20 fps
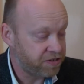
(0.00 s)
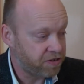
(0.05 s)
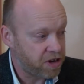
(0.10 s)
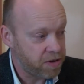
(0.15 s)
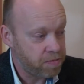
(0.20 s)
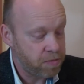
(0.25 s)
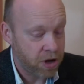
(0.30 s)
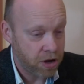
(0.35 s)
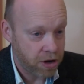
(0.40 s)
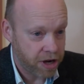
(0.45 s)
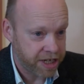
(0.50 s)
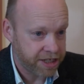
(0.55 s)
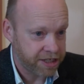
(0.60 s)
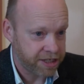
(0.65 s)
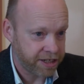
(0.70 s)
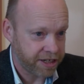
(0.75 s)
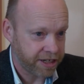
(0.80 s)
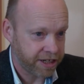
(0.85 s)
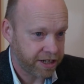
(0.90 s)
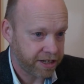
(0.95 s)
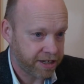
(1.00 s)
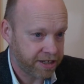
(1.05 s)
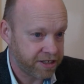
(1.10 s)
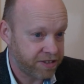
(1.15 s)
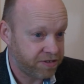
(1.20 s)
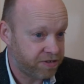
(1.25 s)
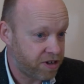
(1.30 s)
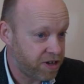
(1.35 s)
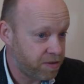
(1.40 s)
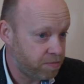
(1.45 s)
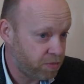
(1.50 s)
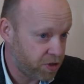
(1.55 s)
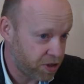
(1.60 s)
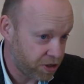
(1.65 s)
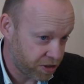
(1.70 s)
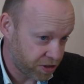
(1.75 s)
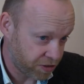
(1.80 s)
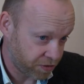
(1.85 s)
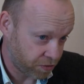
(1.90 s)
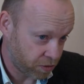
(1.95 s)
It's very poetic and it's very
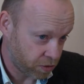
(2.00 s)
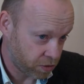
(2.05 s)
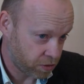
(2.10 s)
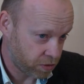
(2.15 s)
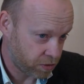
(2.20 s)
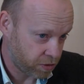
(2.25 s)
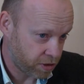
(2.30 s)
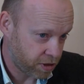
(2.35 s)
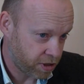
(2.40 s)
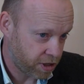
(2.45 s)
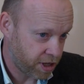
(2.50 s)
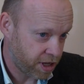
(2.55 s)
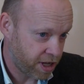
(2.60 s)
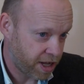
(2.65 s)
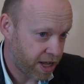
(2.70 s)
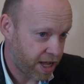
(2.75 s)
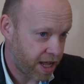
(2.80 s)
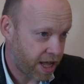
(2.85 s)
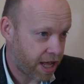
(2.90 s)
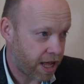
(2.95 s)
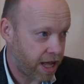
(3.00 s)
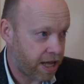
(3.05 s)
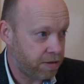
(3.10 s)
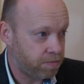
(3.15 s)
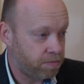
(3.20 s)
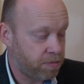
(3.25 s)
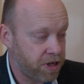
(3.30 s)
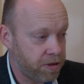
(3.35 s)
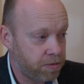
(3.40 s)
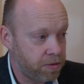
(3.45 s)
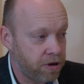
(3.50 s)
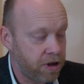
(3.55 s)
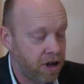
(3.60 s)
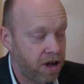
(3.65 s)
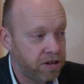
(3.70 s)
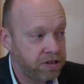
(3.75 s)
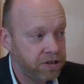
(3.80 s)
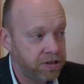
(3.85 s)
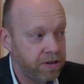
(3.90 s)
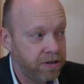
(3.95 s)
beautiful, and
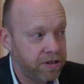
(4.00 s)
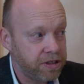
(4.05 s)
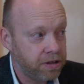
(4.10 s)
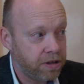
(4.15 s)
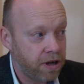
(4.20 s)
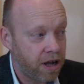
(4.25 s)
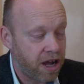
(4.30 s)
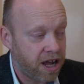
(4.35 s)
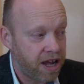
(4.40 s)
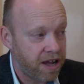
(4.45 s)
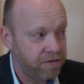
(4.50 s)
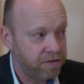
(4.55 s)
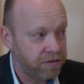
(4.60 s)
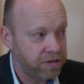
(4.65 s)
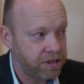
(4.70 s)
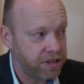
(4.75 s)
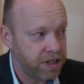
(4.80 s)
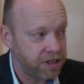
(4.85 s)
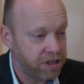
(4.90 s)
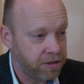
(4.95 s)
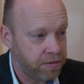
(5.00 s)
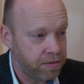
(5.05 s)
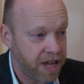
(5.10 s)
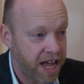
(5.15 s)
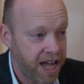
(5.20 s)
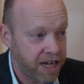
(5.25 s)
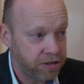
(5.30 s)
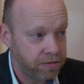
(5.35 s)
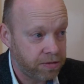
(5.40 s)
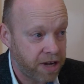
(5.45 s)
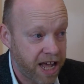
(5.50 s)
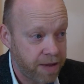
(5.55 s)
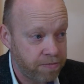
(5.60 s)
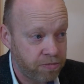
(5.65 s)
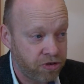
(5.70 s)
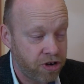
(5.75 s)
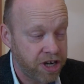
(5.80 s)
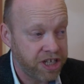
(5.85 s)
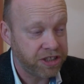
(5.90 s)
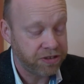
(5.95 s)
I have such an
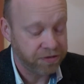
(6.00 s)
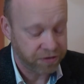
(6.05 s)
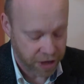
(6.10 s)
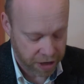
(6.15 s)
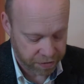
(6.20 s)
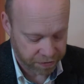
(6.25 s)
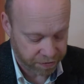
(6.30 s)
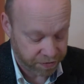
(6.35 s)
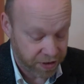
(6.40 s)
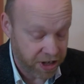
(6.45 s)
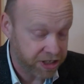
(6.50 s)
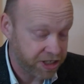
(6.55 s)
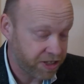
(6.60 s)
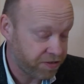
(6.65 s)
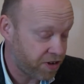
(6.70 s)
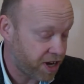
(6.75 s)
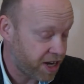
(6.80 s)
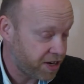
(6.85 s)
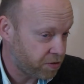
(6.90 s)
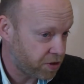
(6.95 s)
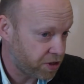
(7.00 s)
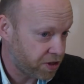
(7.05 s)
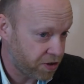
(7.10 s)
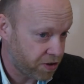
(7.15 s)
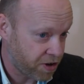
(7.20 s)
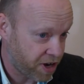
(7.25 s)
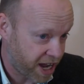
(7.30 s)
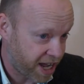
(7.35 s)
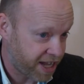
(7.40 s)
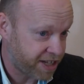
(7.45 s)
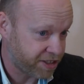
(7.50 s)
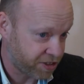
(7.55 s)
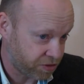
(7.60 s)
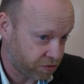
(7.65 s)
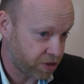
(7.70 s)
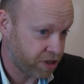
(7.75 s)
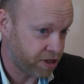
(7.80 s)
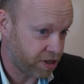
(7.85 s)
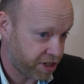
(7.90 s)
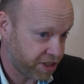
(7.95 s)
admiration firstly for anyone who
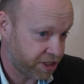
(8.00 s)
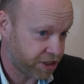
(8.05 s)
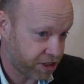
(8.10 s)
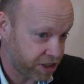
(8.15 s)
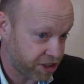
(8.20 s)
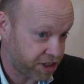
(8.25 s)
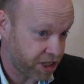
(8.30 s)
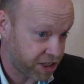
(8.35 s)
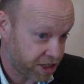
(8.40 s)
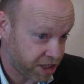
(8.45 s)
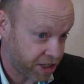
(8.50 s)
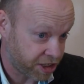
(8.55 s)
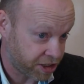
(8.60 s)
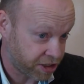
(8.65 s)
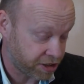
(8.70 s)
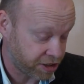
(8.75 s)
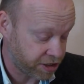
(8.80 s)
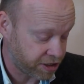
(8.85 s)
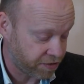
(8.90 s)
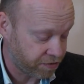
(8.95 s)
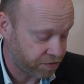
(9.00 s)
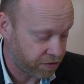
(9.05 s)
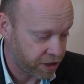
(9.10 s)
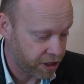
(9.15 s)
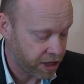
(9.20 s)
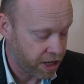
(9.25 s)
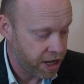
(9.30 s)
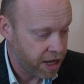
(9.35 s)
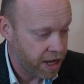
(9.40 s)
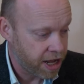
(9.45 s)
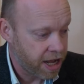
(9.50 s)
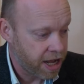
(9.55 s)
has realised the cessation of suffering,